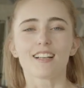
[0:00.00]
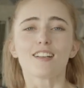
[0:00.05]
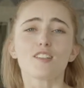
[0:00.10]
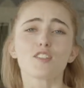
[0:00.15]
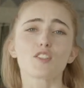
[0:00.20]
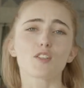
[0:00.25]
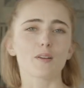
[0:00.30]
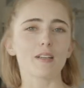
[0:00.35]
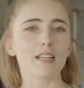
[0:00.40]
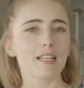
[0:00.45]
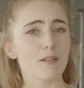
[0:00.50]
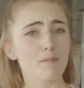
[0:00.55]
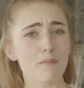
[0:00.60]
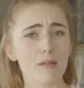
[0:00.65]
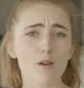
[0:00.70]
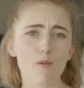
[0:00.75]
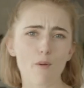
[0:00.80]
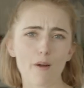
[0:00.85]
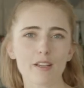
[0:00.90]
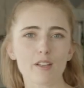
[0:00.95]
So it can
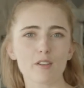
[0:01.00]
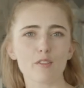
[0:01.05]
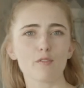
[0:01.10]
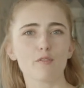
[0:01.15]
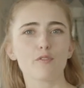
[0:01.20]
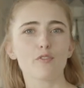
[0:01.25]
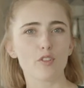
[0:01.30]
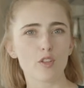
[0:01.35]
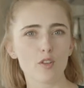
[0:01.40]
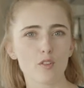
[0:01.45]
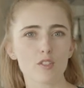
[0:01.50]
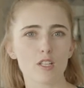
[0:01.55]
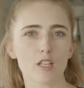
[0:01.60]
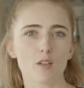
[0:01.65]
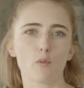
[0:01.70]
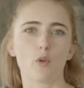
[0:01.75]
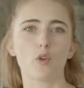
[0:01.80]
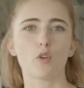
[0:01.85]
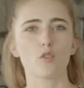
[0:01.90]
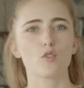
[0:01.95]
be quite
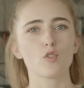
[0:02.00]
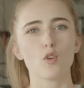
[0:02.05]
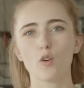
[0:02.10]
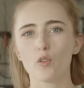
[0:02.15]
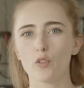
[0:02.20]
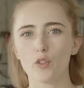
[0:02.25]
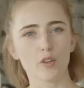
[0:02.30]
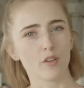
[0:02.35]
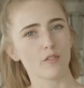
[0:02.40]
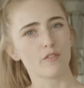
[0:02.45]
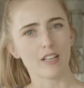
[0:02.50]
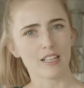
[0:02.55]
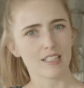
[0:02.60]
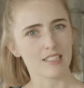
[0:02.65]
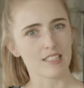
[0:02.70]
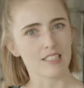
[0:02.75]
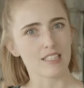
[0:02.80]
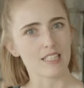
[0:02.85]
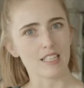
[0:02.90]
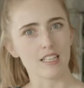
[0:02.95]
confusing when you're told the
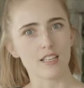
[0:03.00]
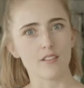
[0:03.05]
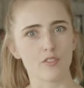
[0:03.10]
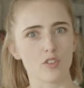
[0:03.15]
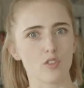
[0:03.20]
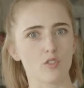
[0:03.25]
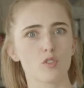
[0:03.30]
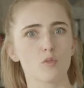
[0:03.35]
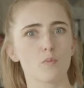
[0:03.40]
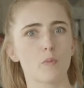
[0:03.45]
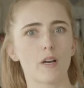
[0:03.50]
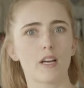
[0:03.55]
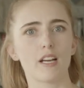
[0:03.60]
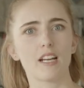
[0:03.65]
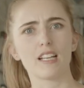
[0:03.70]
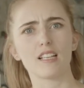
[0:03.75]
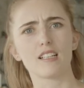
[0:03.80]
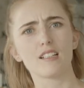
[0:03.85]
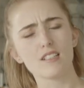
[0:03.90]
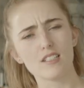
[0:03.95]
convexity of your
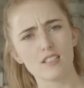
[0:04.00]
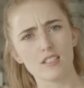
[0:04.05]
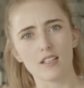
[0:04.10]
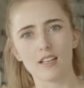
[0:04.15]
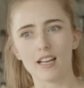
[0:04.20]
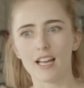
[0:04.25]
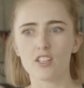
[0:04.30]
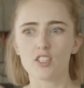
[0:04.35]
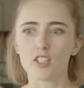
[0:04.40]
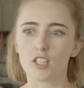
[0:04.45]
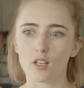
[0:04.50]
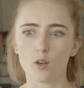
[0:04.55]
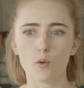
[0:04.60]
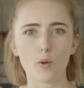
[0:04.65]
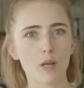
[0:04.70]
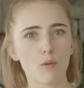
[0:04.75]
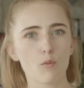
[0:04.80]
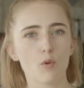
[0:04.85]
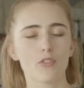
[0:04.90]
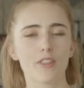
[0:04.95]
spine to actually
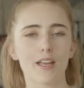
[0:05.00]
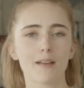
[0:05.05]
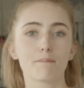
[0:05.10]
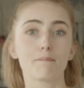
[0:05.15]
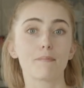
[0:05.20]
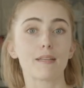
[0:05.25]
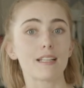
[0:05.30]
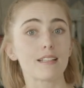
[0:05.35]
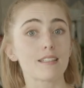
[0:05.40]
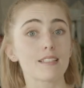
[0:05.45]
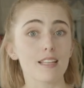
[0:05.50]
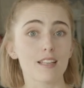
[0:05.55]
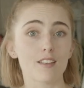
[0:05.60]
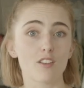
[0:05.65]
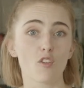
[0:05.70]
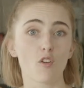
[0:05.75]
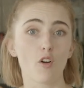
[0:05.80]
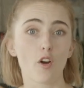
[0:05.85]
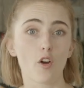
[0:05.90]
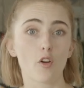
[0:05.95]
equate what that means in
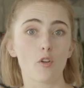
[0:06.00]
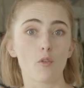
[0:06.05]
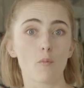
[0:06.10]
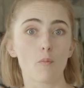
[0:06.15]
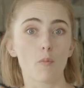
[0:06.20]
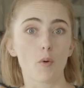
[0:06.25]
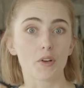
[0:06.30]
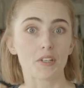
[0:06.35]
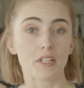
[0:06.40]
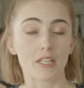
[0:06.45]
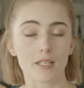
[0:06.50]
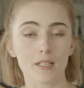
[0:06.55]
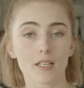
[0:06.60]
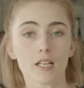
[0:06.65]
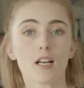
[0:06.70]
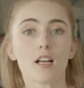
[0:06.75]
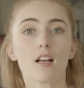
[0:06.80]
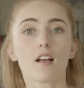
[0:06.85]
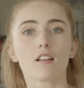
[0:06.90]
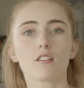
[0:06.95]
your own body.
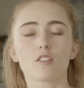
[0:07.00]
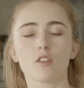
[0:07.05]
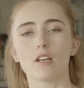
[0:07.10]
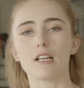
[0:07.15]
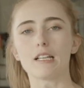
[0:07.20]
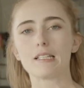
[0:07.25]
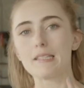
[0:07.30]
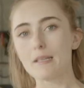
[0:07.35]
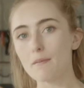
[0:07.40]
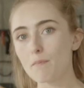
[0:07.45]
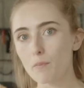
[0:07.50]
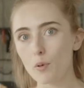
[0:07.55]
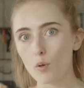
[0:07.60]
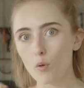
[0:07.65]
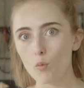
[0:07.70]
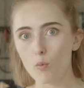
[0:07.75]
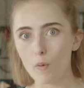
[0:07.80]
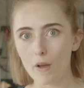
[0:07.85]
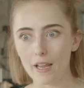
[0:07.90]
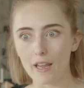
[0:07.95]
So a
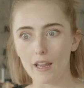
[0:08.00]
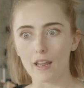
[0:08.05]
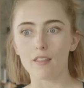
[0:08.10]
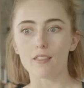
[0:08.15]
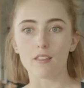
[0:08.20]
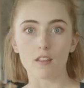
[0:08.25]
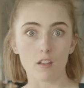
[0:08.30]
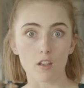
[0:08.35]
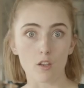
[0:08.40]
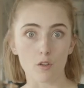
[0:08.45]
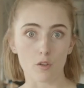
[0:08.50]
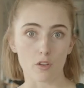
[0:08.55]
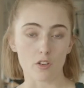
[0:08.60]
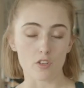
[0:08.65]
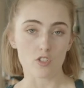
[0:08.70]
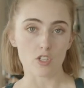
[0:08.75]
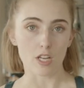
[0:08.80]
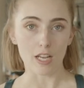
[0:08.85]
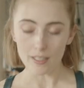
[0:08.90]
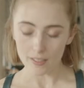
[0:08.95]
simple way that you
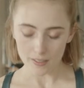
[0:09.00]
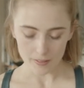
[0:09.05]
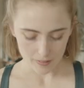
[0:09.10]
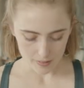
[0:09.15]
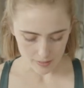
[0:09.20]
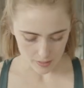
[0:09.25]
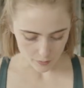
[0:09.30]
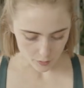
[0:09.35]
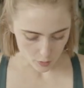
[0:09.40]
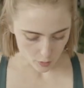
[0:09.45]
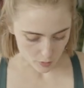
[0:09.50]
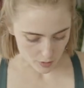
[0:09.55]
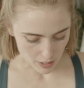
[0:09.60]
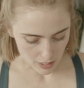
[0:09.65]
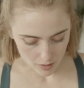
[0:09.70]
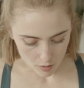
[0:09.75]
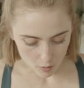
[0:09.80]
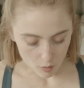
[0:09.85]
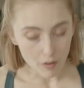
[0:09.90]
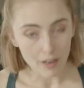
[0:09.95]
can check is if you
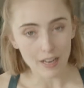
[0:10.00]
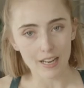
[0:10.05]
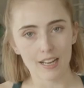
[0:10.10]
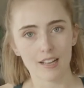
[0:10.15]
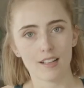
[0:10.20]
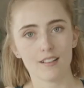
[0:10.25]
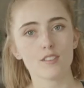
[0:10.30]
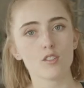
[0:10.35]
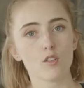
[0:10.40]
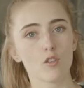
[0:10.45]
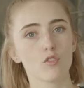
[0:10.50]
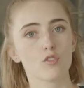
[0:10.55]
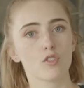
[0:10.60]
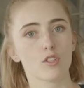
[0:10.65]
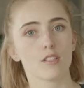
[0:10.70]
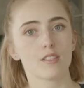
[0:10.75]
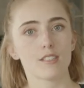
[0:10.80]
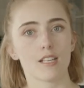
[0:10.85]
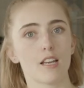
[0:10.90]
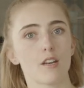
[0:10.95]
take your hands onto
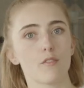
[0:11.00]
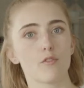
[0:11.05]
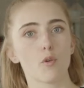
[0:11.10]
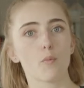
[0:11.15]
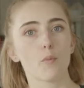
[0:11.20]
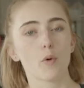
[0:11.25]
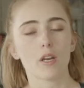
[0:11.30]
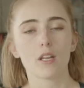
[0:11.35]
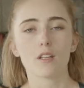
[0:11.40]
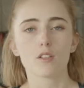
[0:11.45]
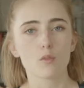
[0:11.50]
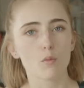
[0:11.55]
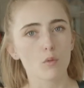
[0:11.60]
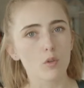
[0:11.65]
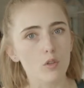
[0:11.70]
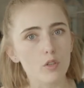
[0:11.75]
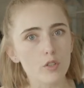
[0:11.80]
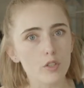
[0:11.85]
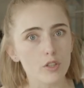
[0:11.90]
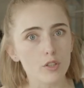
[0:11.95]
the side of your body. So
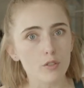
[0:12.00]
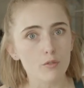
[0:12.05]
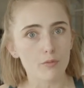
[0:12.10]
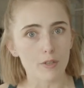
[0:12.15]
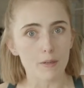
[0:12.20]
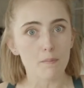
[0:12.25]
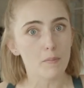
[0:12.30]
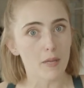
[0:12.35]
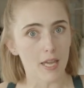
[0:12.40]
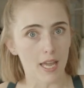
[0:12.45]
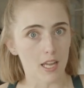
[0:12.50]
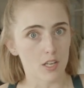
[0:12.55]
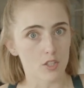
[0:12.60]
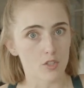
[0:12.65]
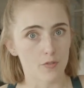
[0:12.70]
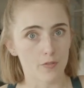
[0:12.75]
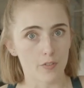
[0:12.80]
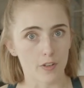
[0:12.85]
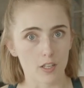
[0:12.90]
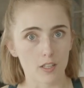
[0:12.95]
we'll look at the rib
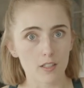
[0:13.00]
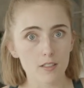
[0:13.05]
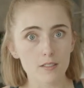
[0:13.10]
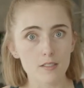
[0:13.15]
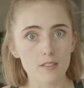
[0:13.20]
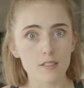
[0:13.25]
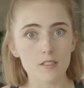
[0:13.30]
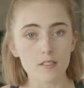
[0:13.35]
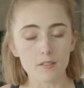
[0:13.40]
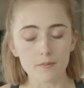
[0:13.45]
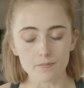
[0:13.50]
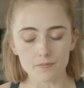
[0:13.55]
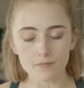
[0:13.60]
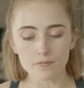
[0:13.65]
cage first.